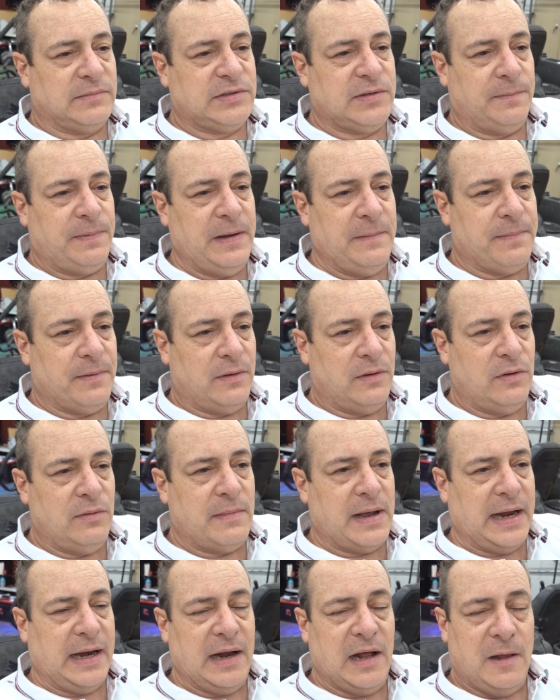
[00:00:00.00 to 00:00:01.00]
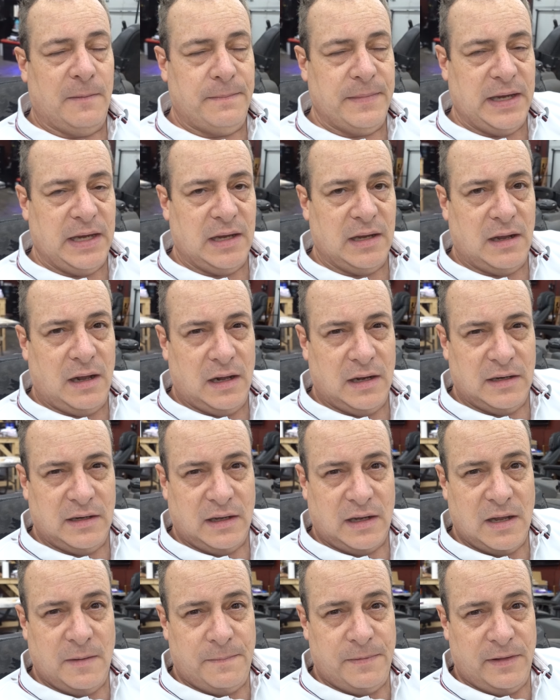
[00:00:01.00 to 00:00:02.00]
some people who might help me on
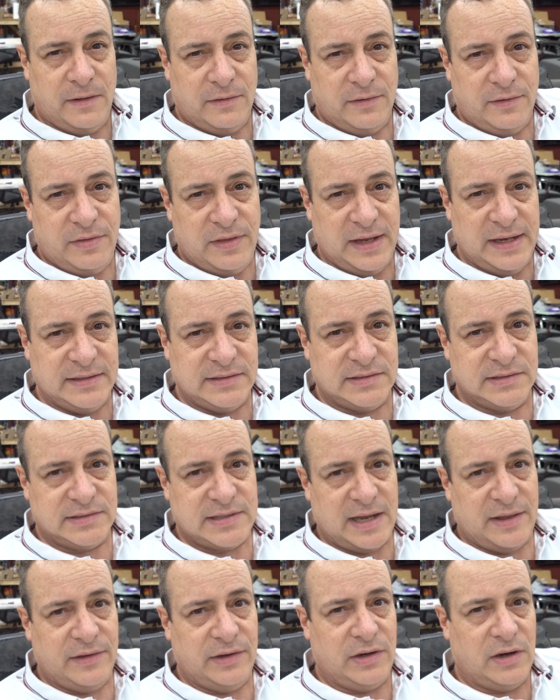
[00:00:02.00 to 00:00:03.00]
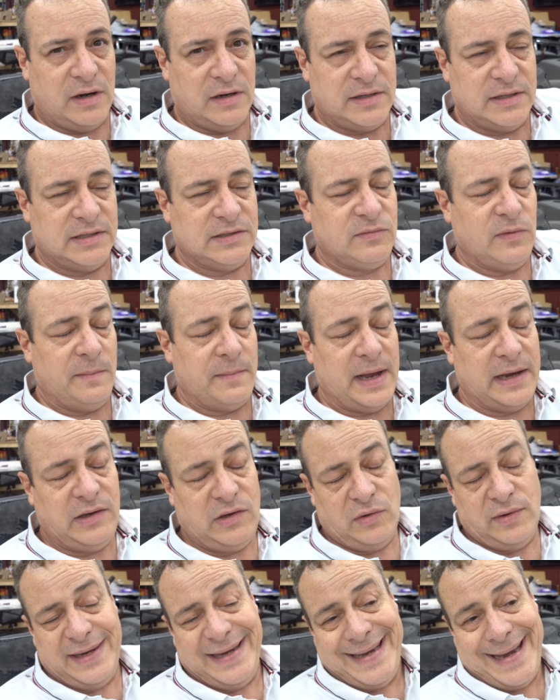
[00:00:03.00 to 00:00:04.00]
a couple other things inside the darkness. We might
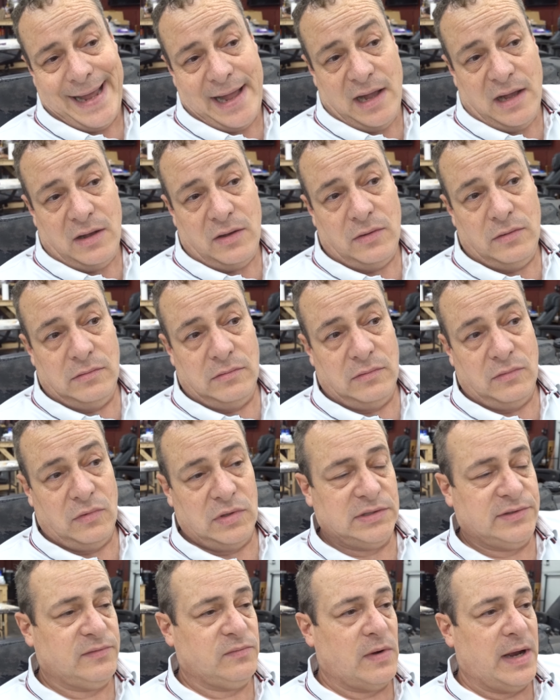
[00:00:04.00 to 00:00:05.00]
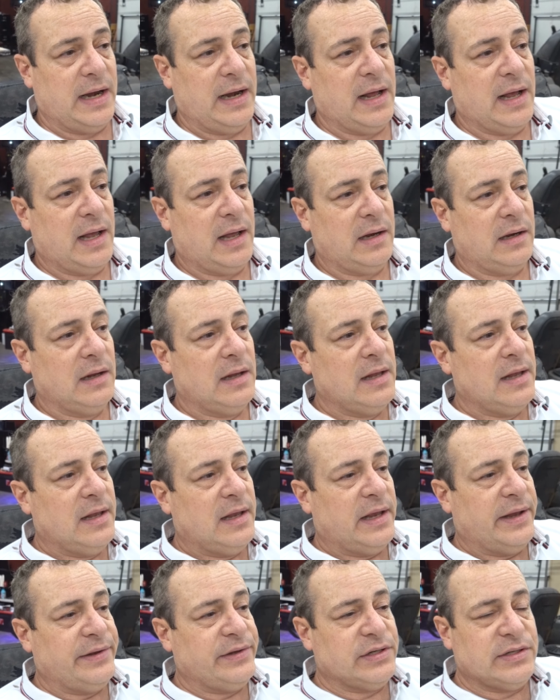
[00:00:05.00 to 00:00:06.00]
do it now, because why not?
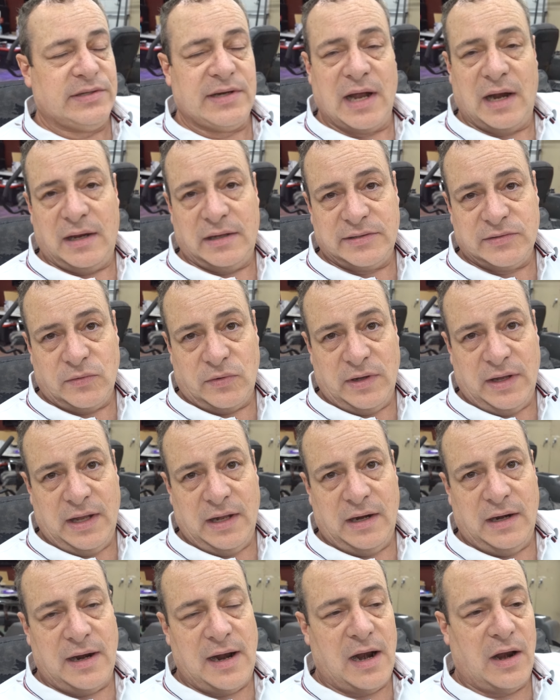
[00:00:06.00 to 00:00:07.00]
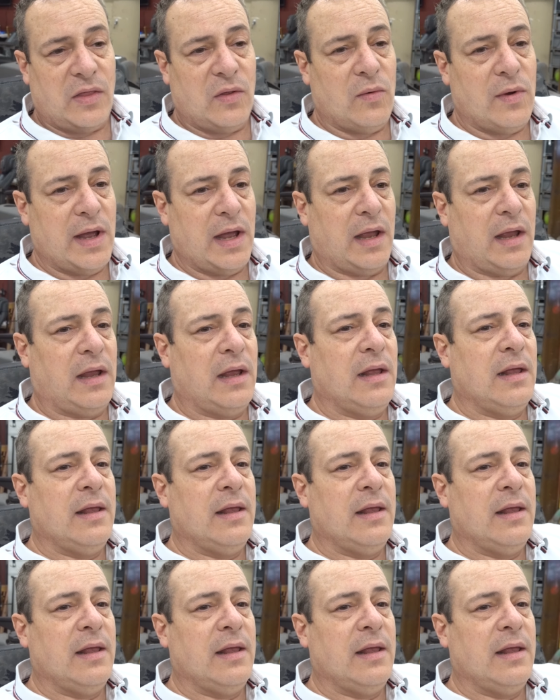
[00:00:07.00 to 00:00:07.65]
And just kind of sort of get it out of the way.